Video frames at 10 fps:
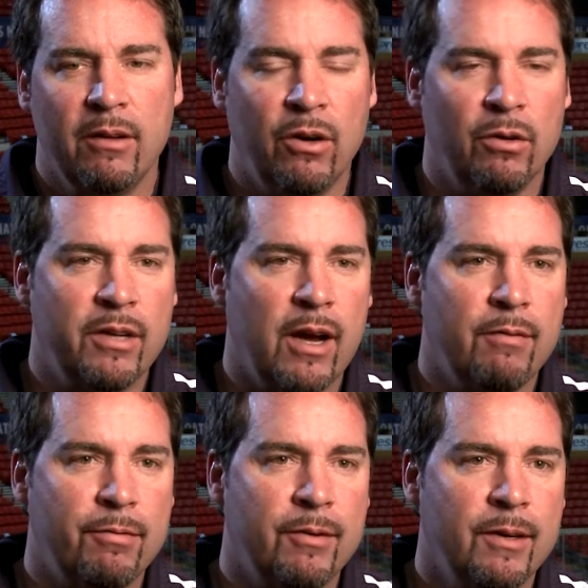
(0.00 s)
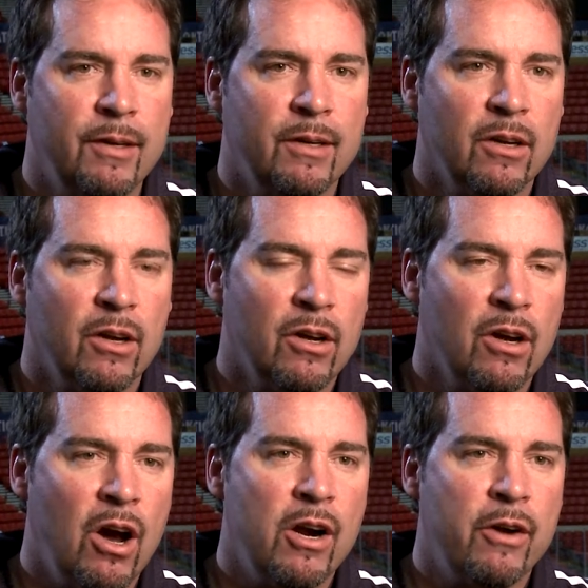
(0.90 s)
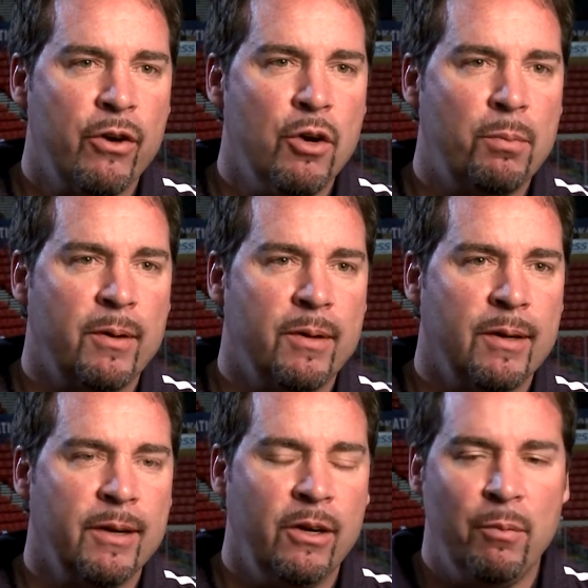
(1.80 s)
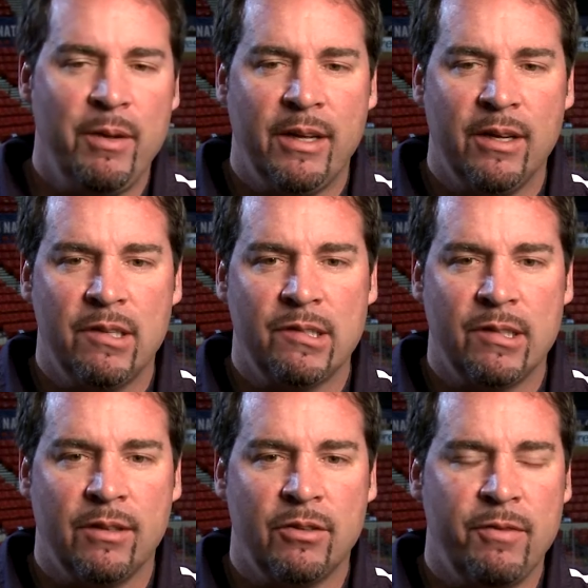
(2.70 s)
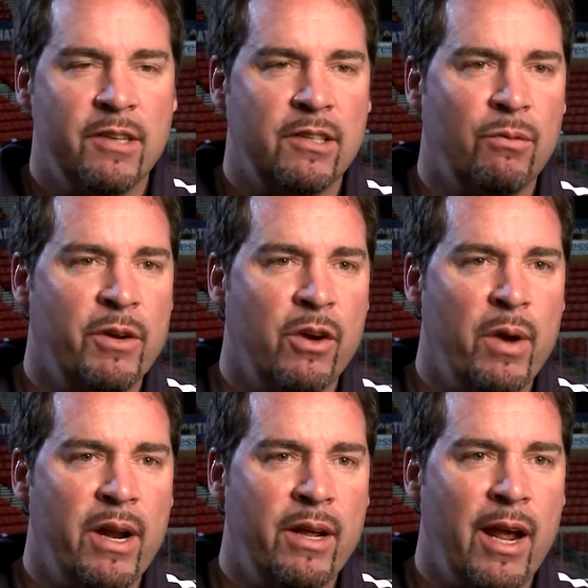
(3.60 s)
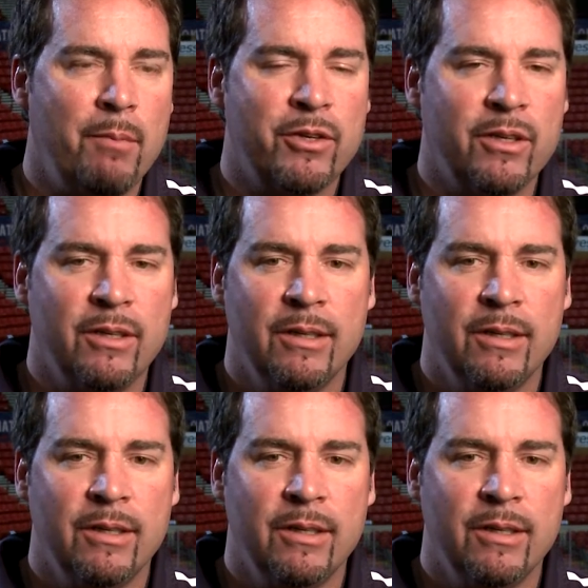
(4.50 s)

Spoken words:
you know, tough on our group, you know, because let's face it, when you're winning games,